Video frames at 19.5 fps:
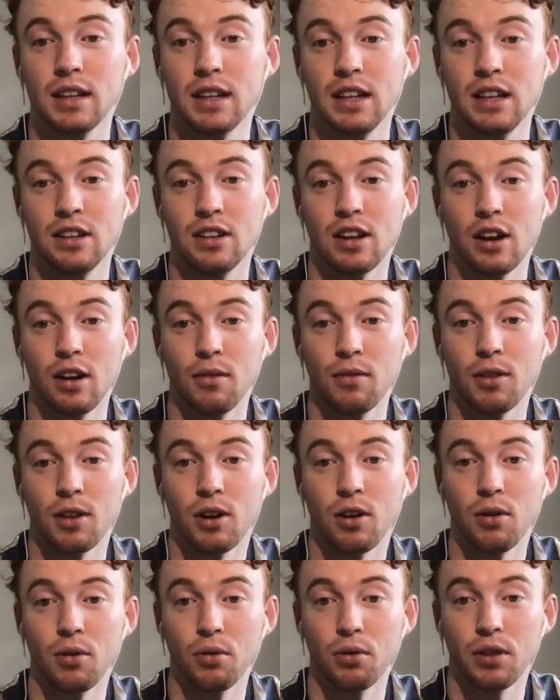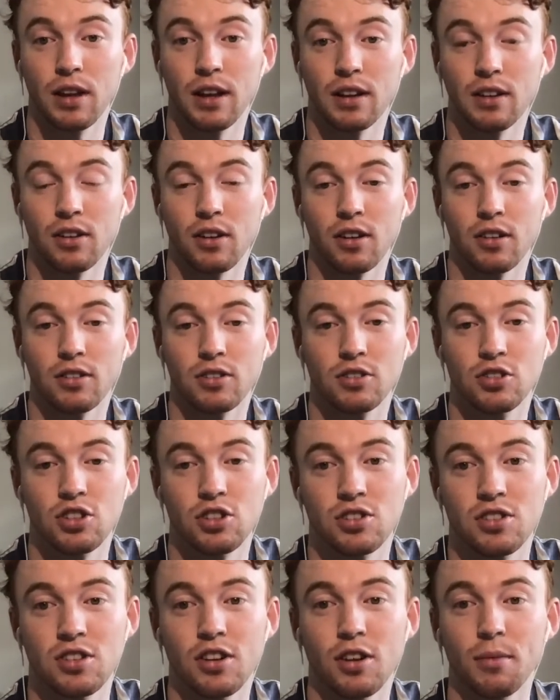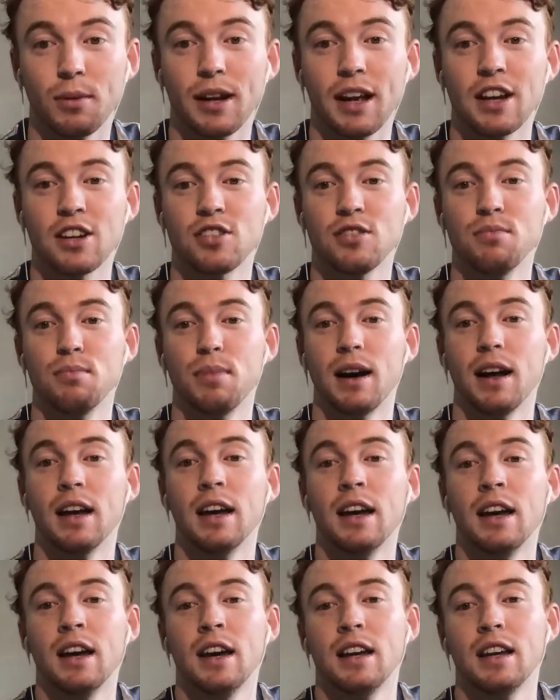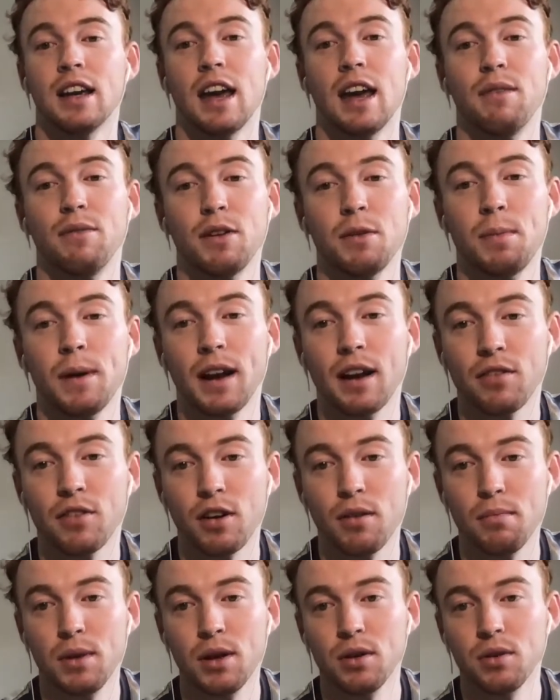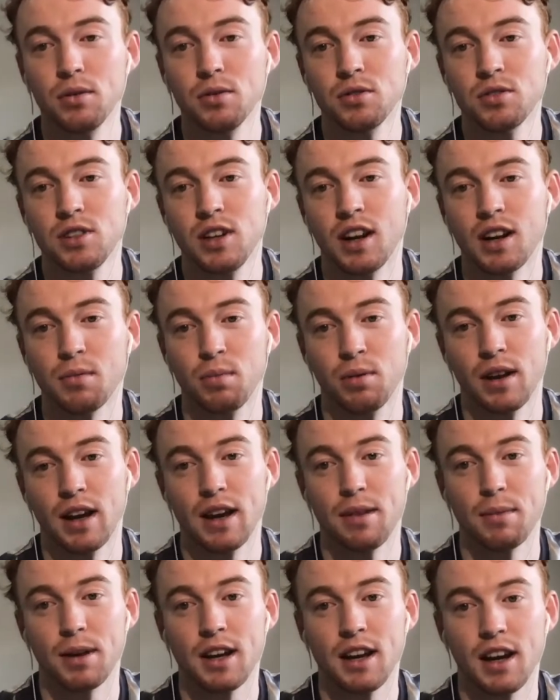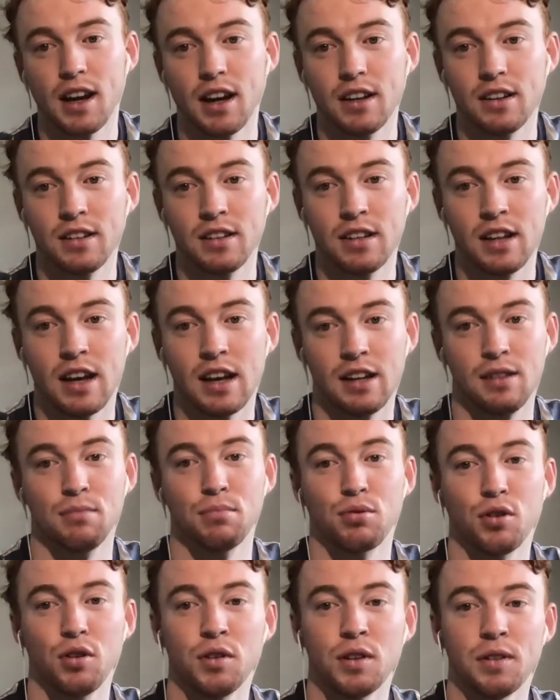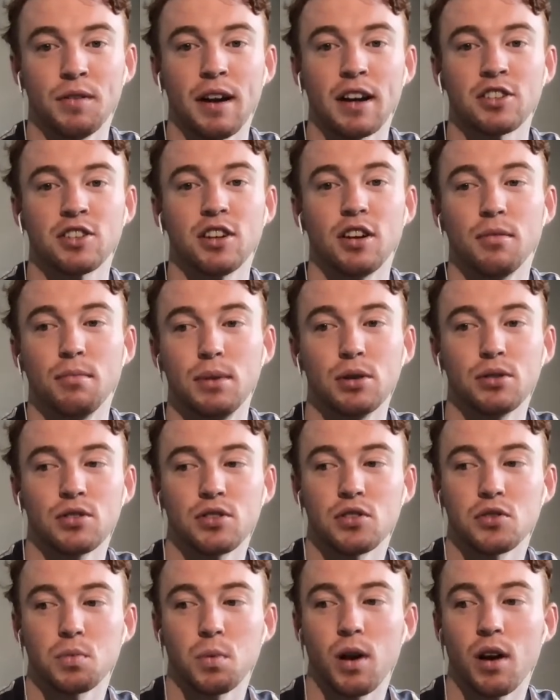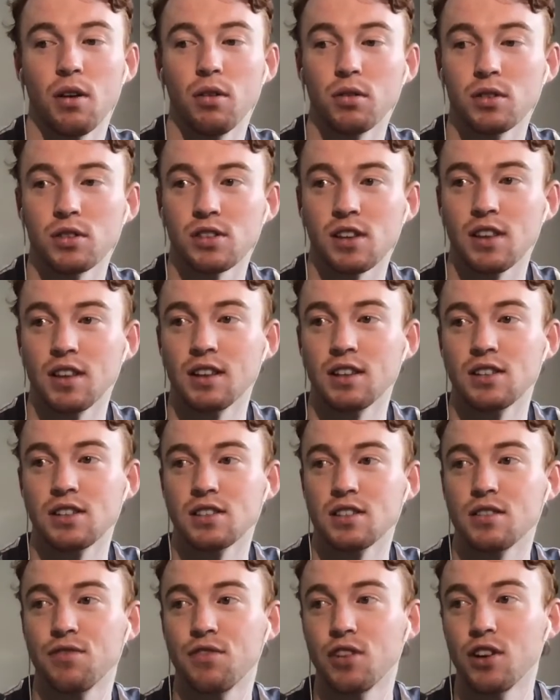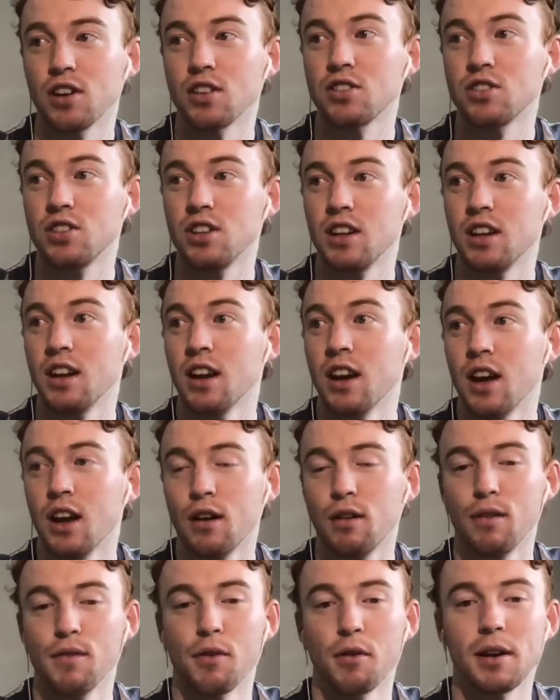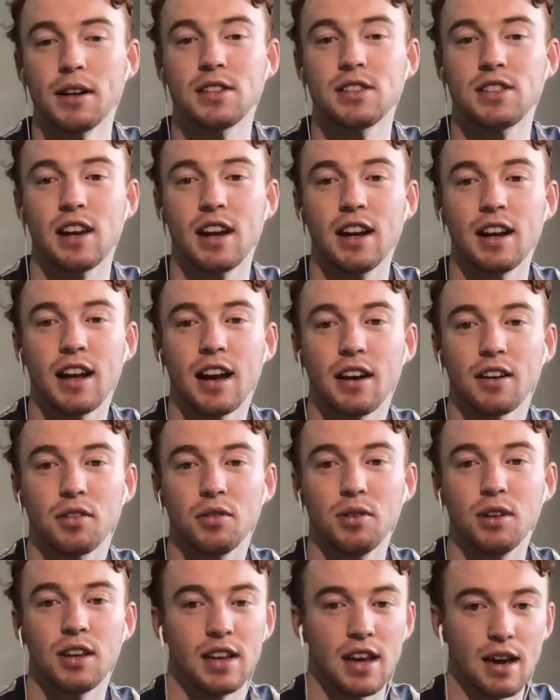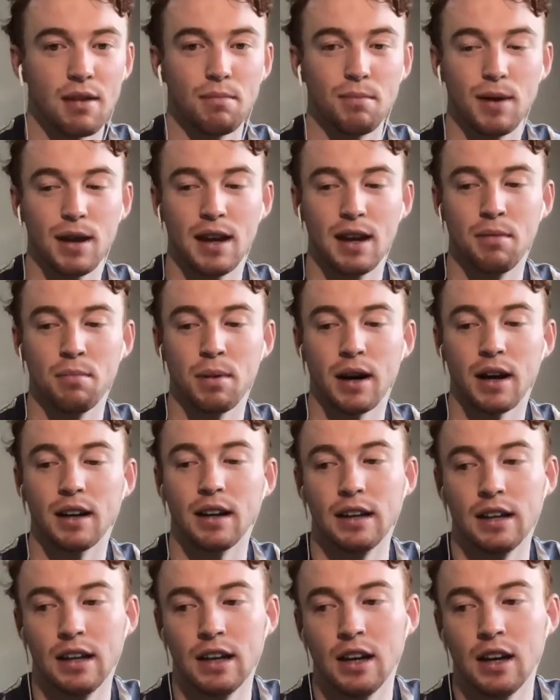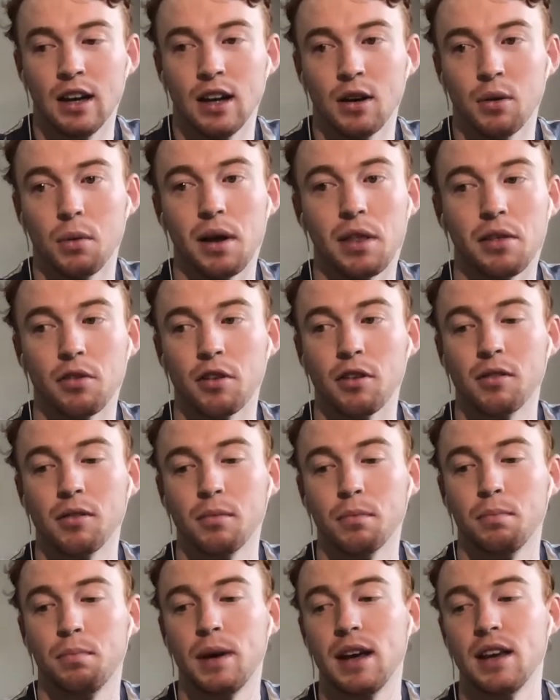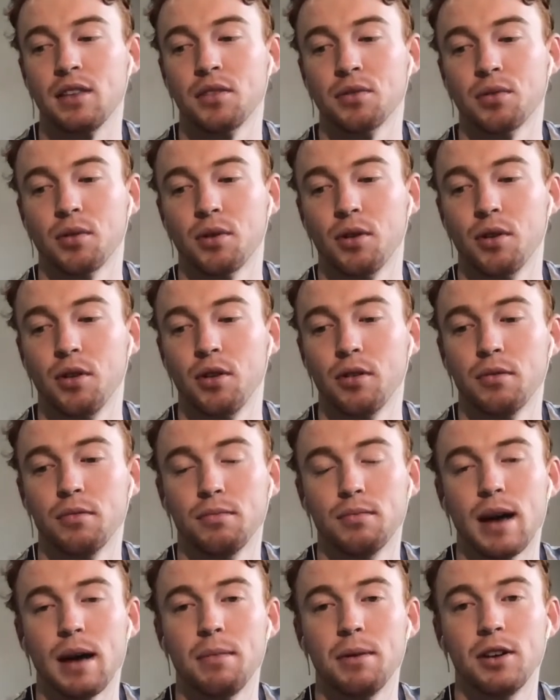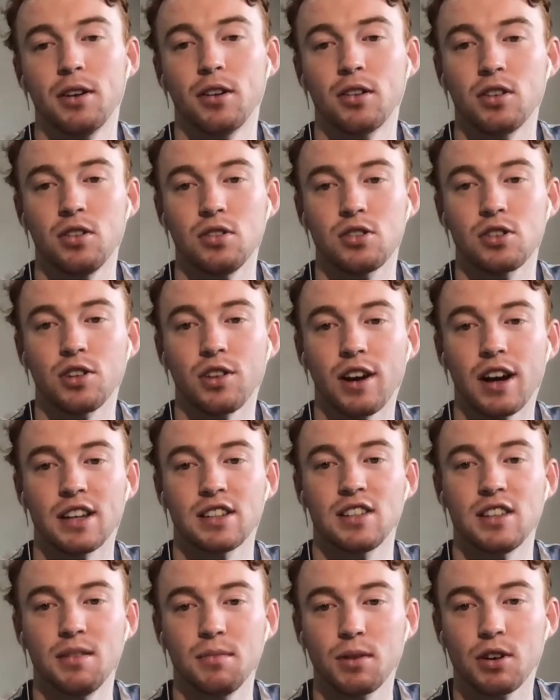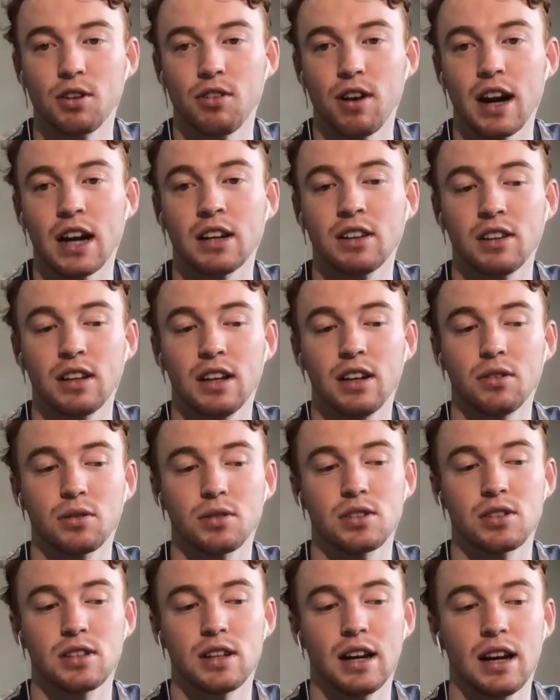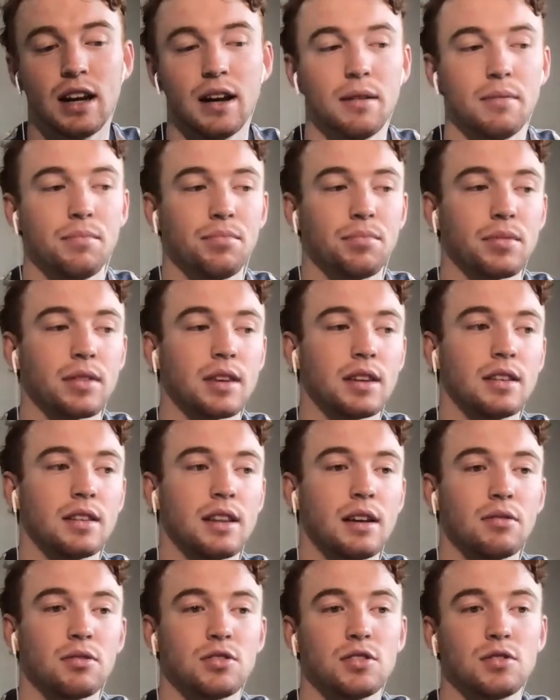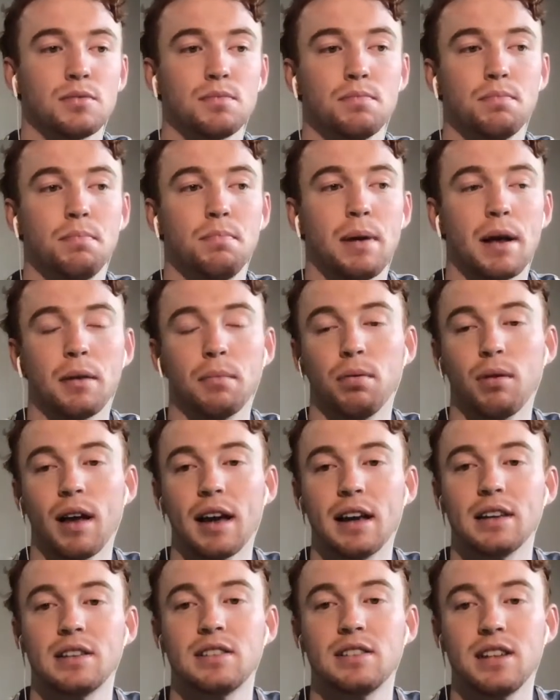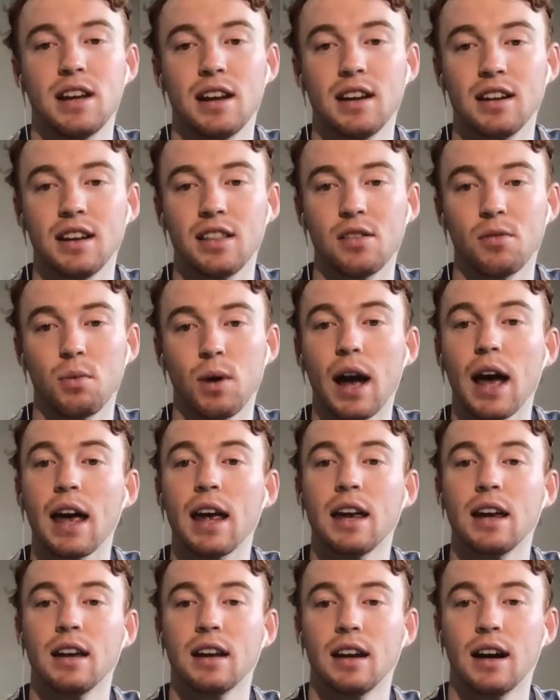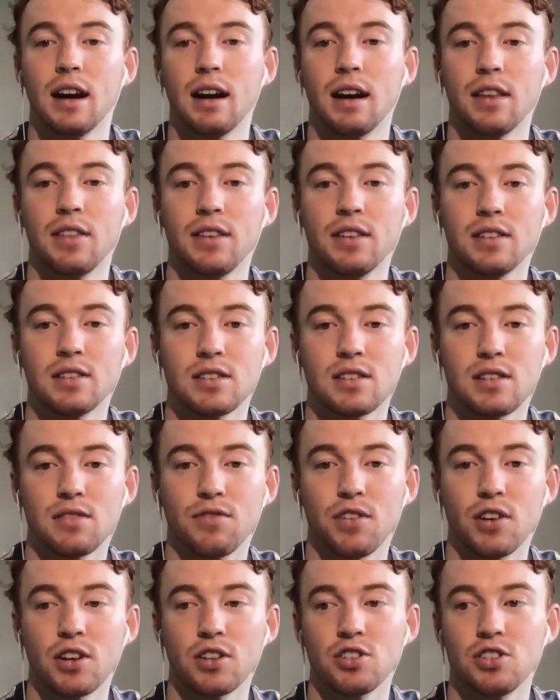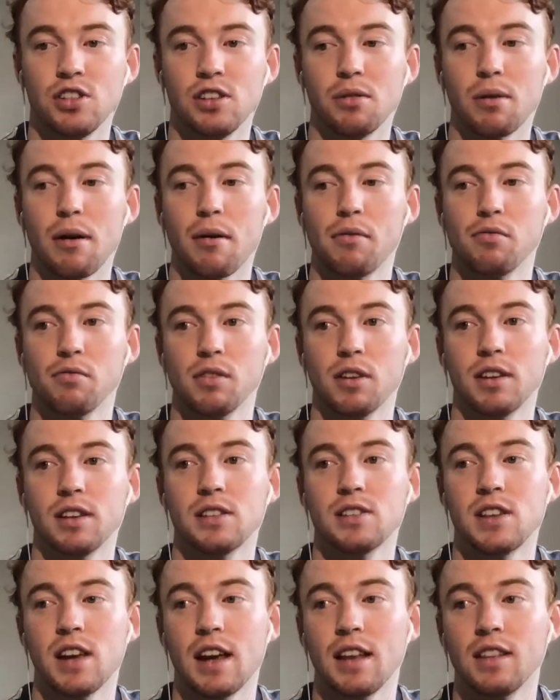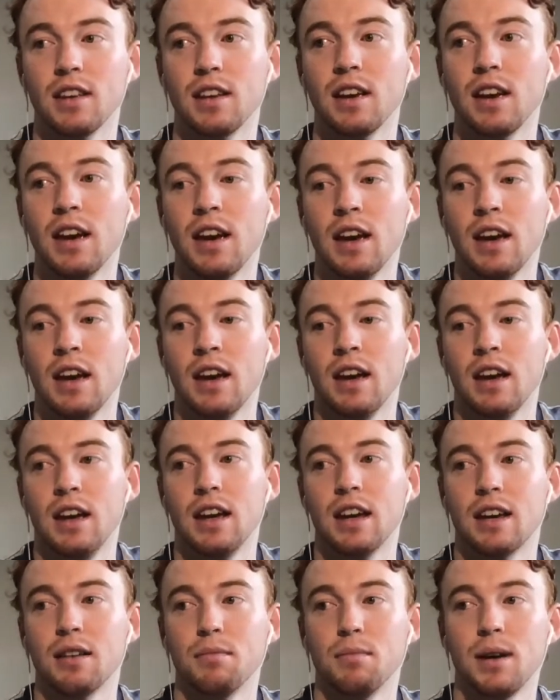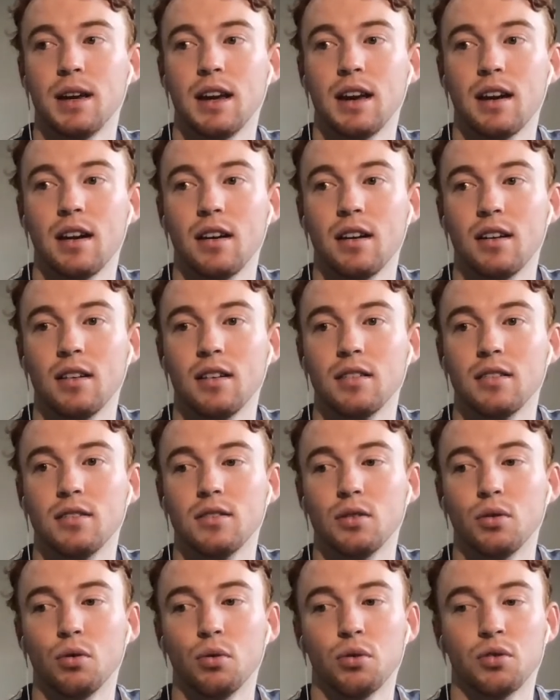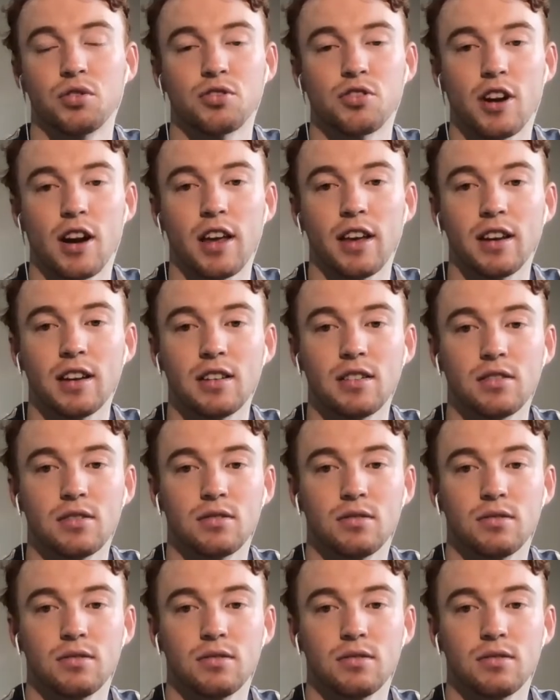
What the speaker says: In over the whole thing, not just a nomination. But yeah, MVP, I've got Mills, young player McCartan, and improved. I've actually got Mills as well because I think this is the first year. We've always seen how good he can be, but whether it be through maybe not utilising him correctly or there was just better players standing in the way. I think this is the first year where I've really seen that he can be a all-Australian